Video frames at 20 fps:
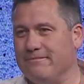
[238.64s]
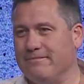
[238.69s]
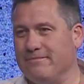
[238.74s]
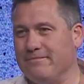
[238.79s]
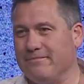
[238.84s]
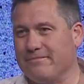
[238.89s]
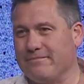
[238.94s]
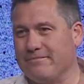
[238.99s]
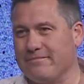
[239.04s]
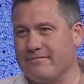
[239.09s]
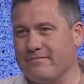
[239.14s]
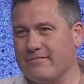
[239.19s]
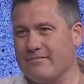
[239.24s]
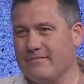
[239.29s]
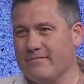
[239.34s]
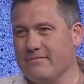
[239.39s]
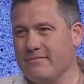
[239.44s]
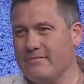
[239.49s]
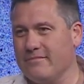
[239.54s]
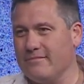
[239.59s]

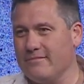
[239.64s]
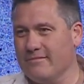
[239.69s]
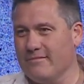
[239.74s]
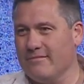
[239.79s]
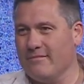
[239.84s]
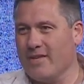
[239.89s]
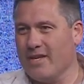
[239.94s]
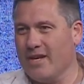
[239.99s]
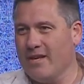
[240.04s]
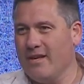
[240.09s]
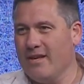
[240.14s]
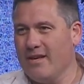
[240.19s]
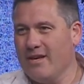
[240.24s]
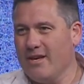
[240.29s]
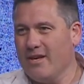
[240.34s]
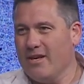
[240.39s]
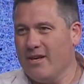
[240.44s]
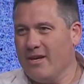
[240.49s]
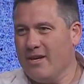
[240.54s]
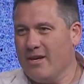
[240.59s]

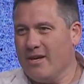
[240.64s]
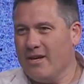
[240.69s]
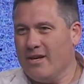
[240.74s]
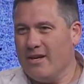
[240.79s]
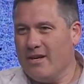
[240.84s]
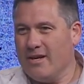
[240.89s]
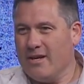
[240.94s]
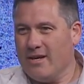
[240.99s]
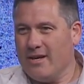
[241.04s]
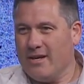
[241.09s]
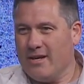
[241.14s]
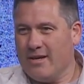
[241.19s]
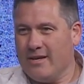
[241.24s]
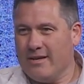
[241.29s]
Nothing is said.